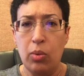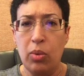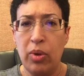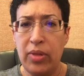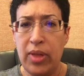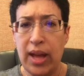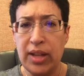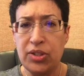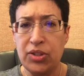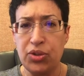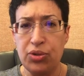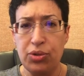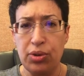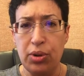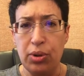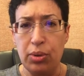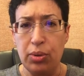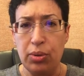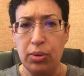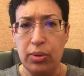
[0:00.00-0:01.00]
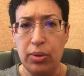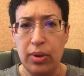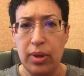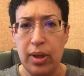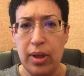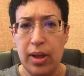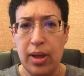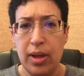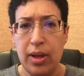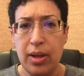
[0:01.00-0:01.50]
well, that's true.
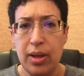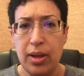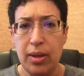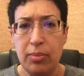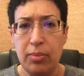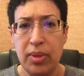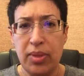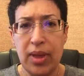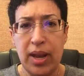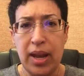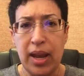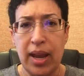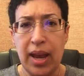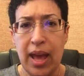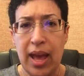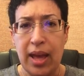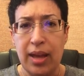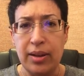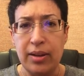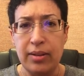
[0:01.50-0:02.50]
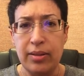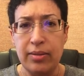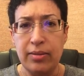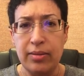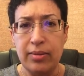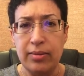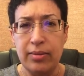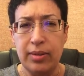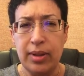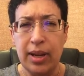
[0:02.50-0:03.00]
But then again,
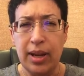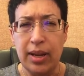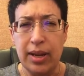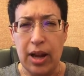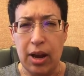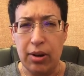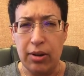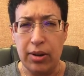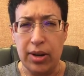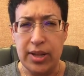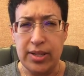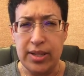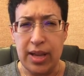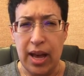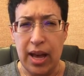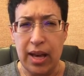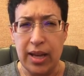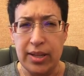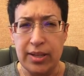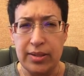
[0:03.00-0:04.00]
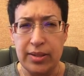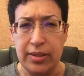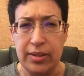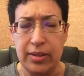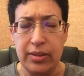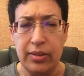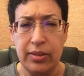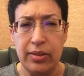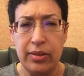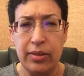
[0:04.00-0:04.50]
he narrowed his eyes.
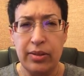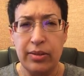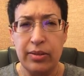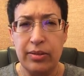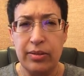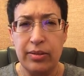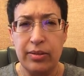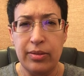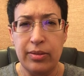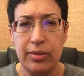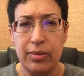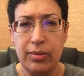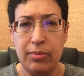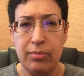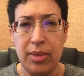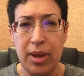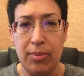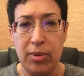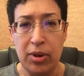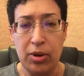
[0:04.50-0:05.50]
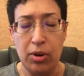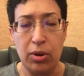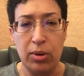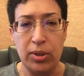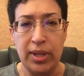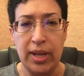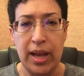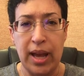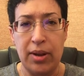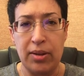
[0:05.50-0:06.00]
Maybe you're
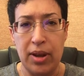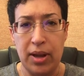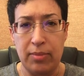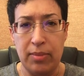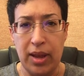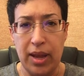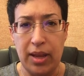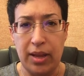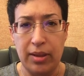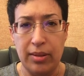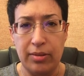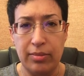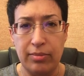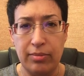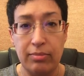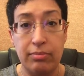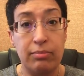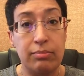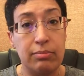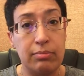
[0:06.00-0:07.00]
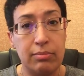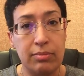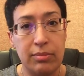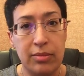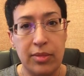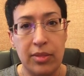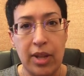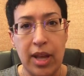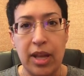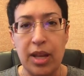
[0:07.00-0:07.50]
holding out on me.
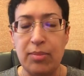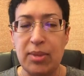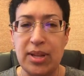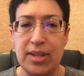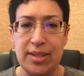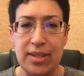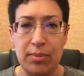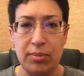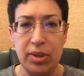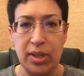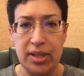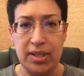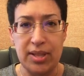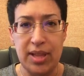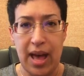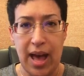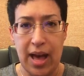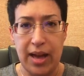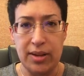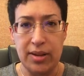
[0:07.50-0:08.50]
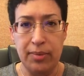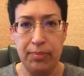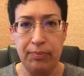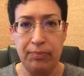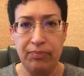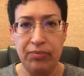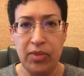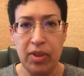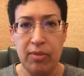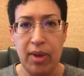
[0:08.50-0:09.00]
It could be as simple as that,
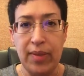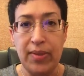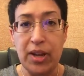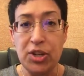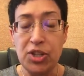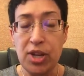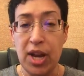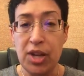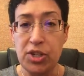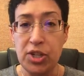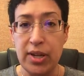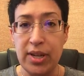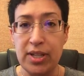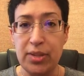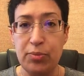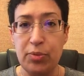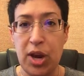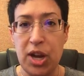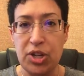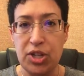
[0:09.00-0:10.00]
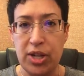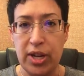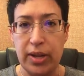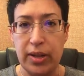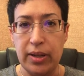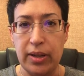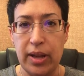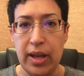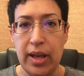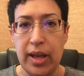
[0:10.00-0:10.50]
right? That change in
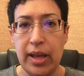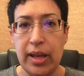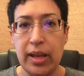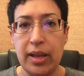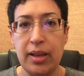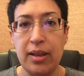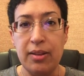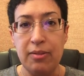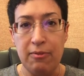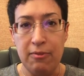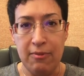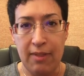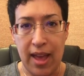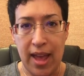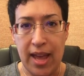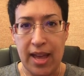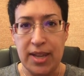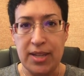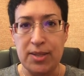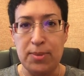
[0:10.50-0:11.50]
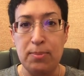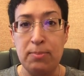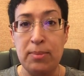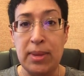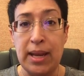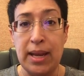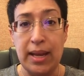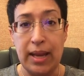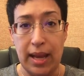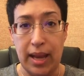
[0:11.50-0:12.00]
expression conveys
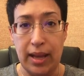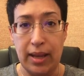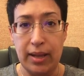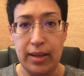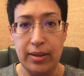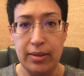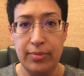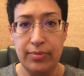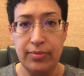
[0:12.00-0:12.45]
meaning,